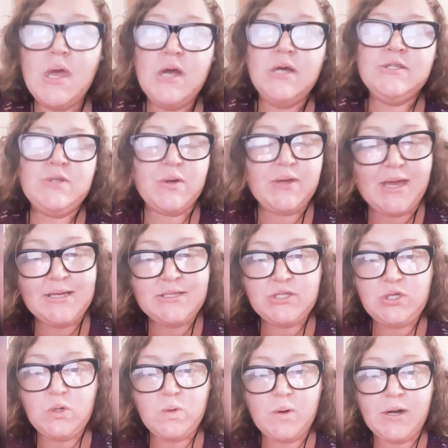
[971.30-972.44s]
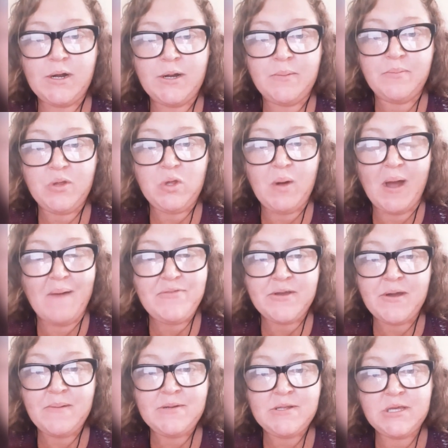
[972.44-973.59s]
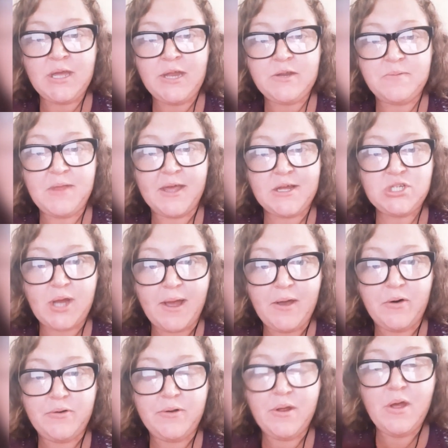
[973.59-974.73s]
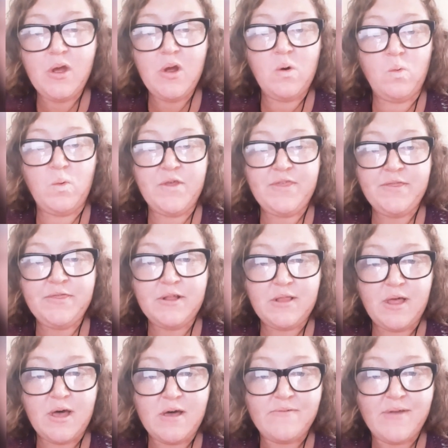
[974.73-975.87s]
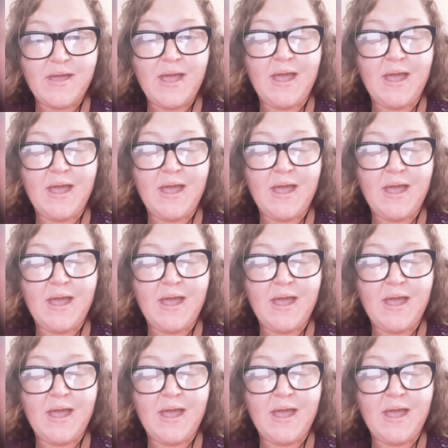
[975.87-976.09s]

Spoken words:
So yes, you have to come to the kingdom like a child within the love,